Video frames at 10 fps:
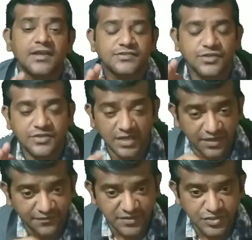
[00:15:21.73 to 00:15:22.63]
So
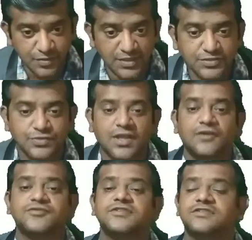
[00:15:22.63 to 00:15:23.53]
31st 12
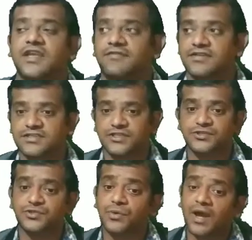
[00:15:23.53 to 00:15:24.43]
2017
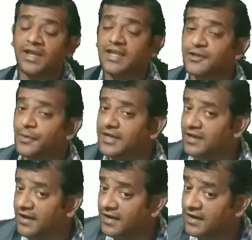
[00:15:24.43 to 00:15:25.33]
to higher
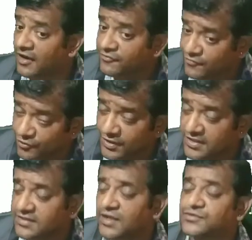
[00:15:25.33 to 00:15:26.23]
vendor account
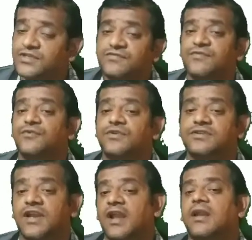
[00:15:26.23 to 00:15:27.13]

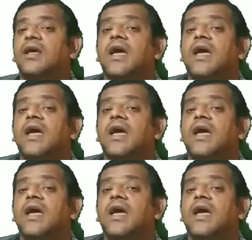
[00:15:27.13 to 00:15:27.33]
14,400.